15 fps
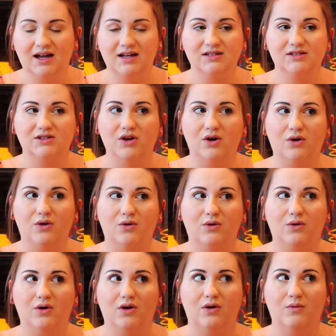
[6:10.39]

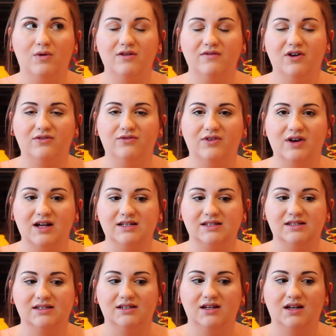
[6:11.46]
So one of our
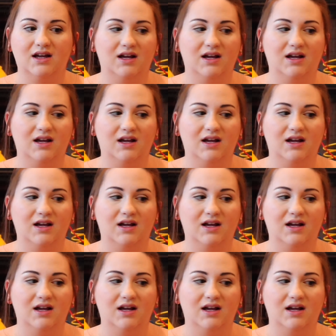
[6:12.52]
friends